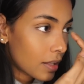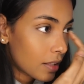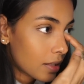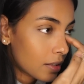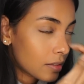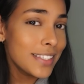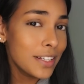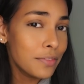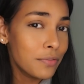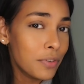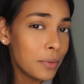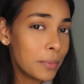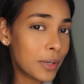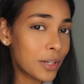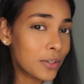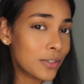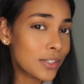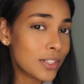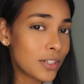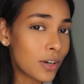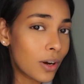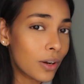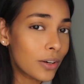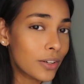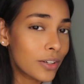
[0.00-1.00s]
That's it for my nose
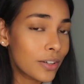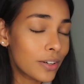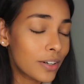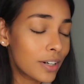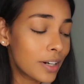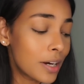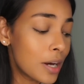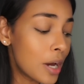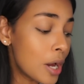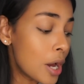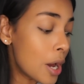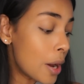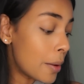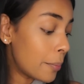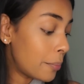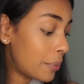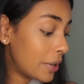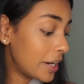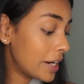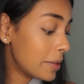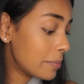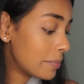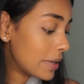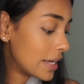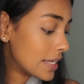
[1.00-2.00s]
contour.
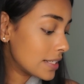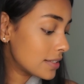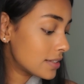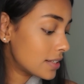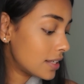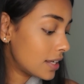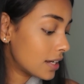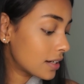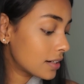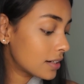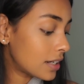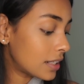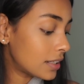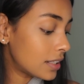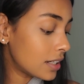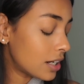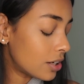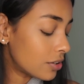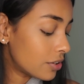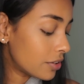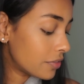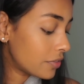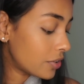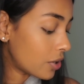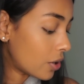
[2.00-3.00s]
Pretty basic, nothing
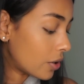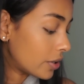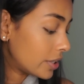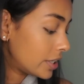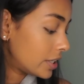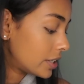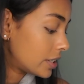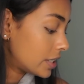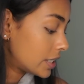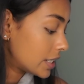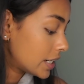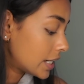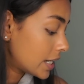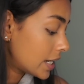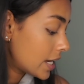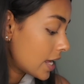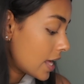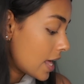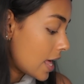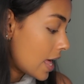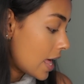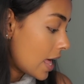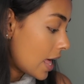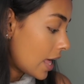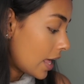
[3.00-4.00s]
out of the ordinary.
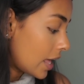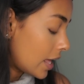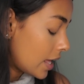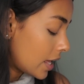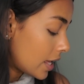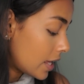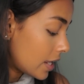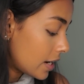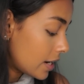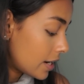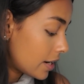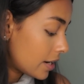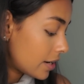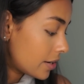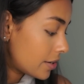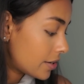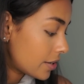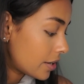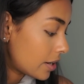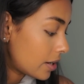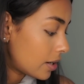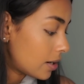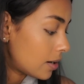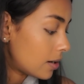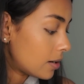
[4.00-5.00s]

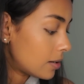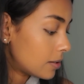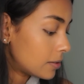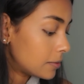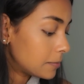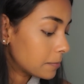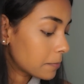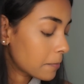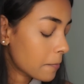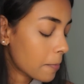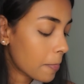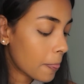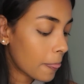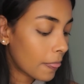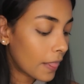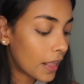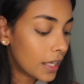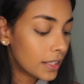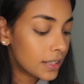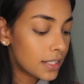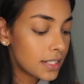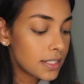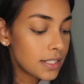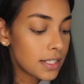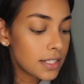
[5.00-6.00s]
And
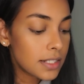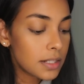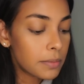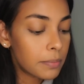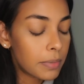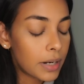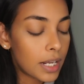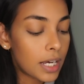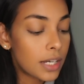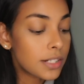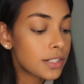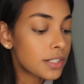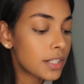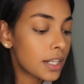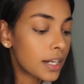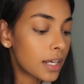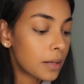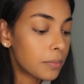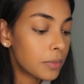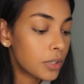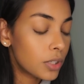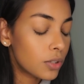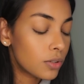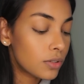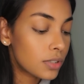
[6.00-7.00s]
this is the blush that I've
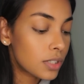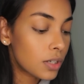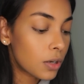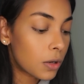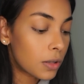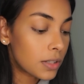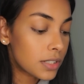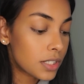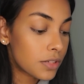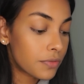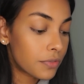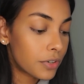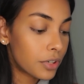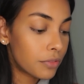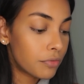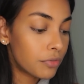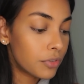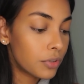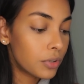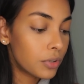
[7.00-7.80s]
been using also for a few